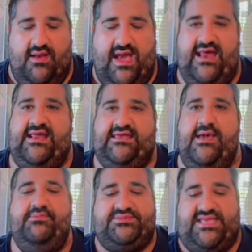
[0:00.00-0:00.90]
And it
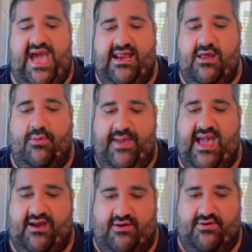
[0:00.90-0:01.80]
gives Kenny
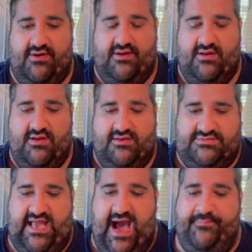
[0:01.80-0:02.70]
Omega
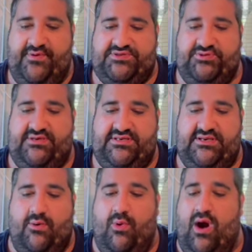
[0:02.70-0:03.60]
the opportunity
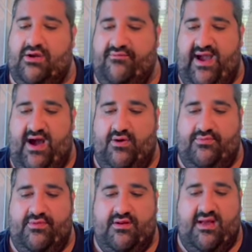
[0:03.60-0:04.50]
to walk
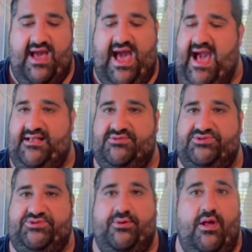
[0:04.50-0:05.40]
around
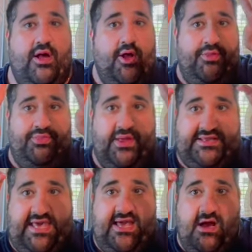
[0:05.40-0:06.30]
as the
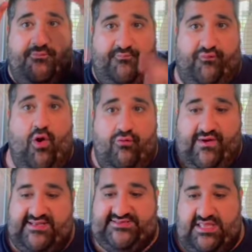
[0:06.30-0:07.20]
king of pro
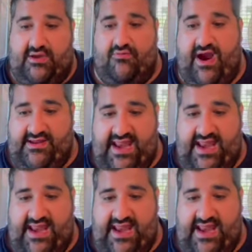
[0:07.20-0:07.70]
wrestling right